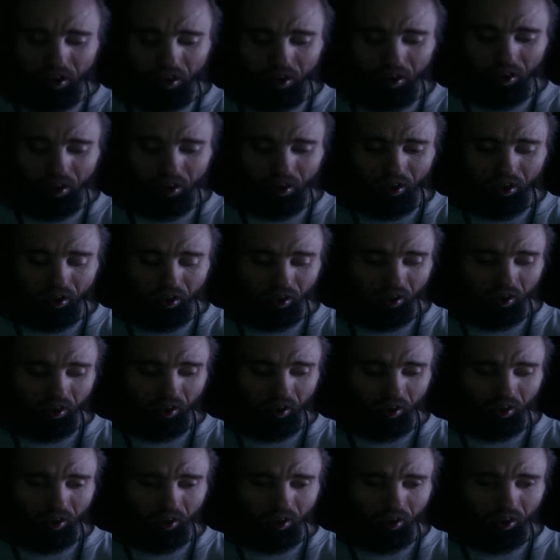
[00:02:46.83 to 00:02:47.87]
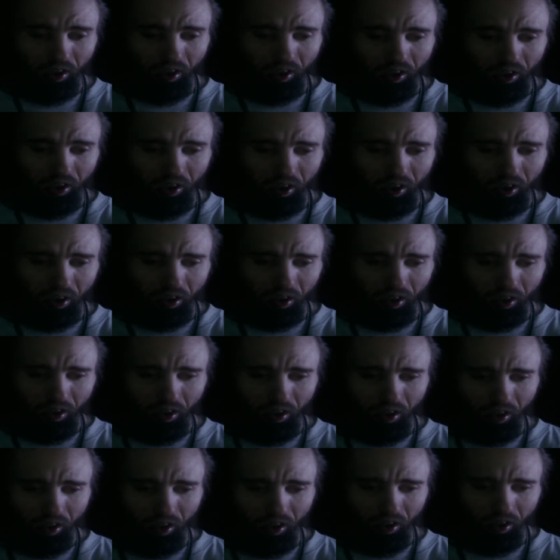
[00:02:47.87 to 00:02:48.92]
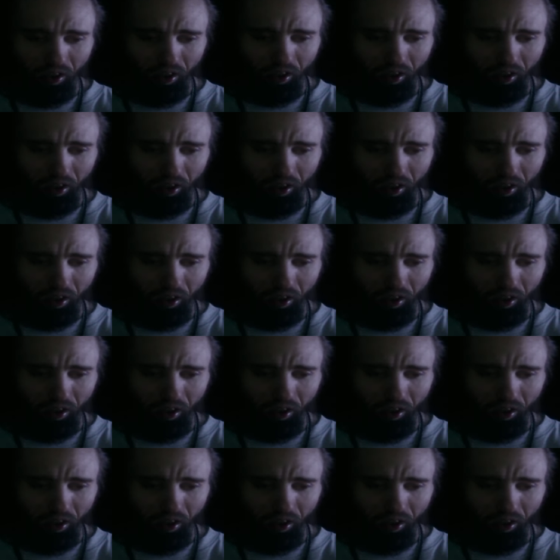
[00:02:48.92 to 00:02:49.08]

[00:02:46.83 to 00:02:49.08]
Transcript: Nobody speaks.